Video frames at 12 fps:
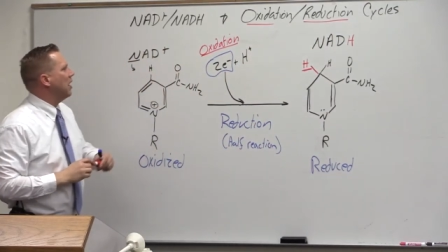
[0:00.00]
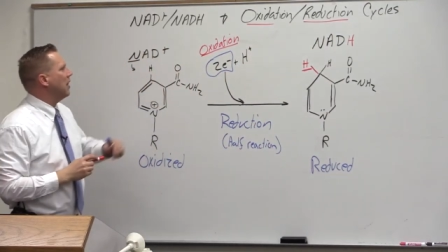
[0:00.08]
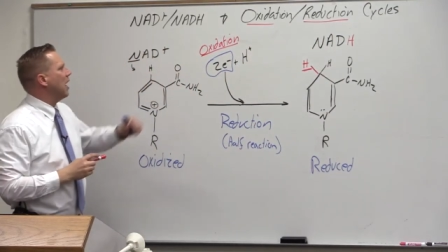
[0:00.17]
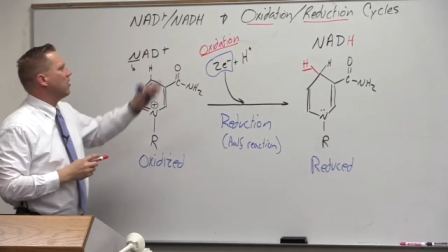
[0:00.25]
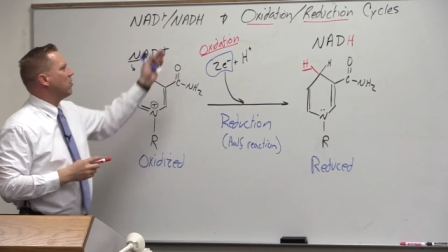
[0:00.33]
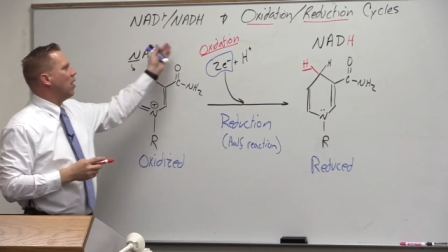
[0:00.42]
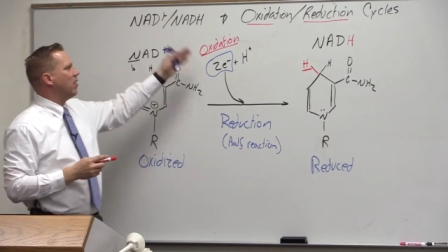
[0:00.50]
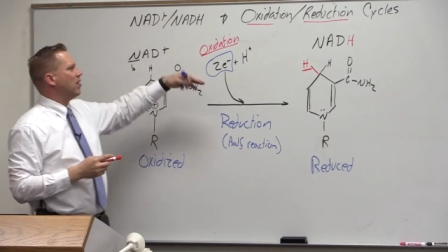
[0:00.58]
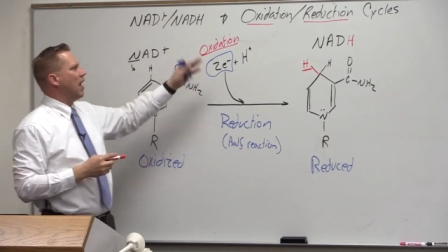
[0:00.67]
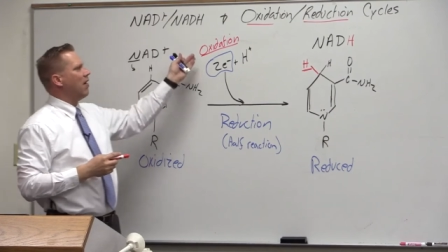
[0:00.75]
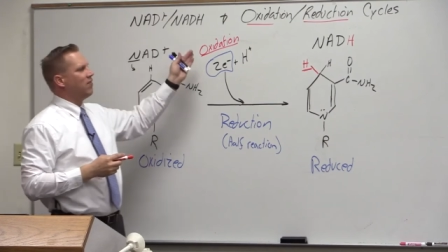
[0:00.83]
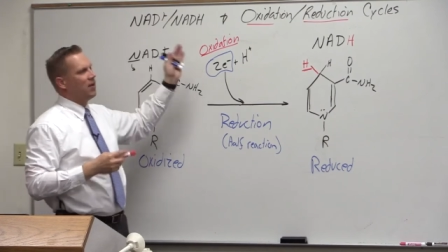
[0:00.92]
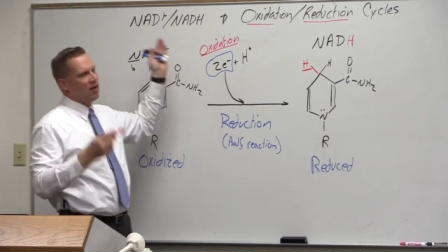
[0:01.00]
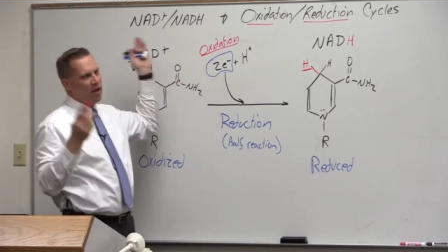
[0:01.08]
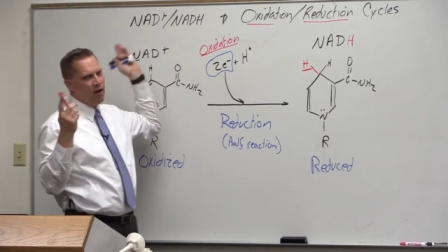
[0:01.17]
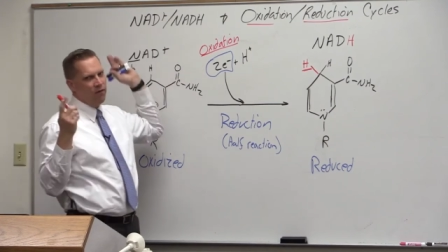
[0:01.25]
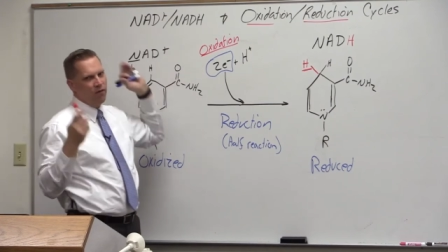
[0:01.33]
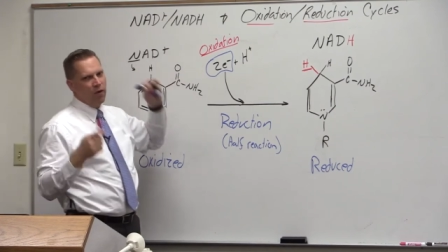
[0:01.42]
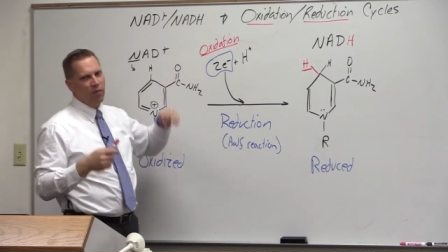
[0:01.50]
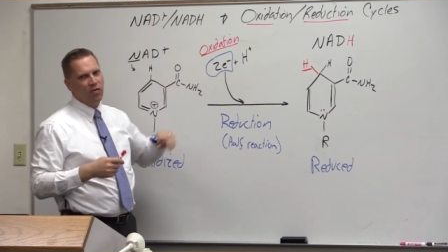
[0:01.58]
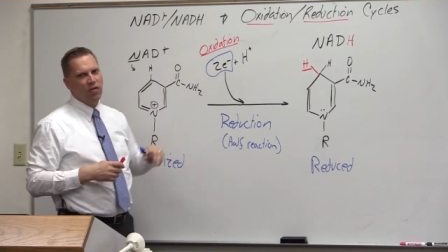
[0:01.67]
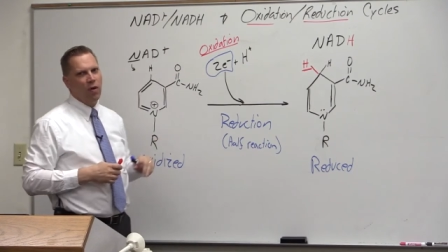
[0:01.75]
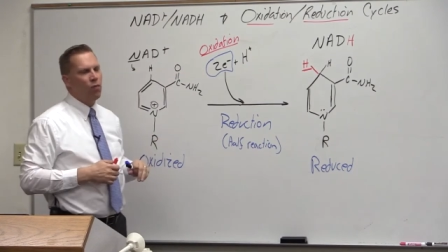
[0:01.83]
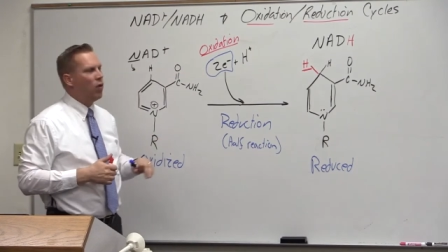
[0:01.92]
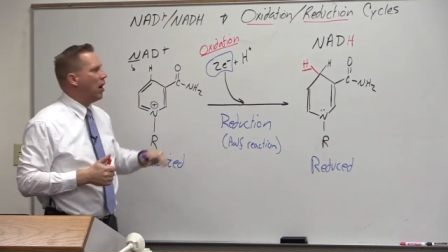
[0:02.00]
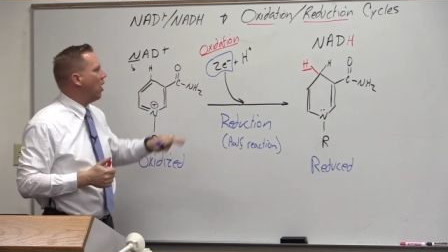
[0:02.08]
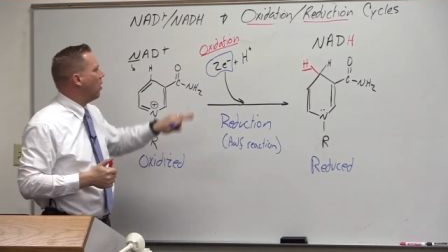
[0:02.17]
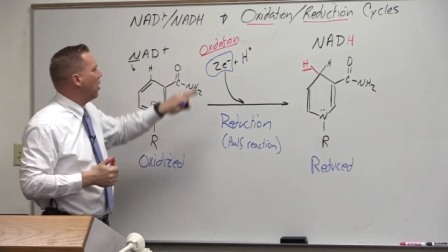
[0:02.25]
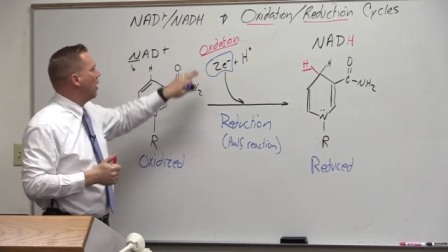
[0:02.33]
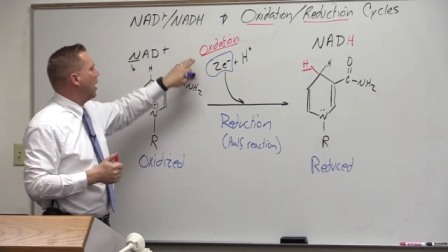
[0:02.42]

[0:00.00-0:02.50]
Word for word: electrons have to come from somewhere,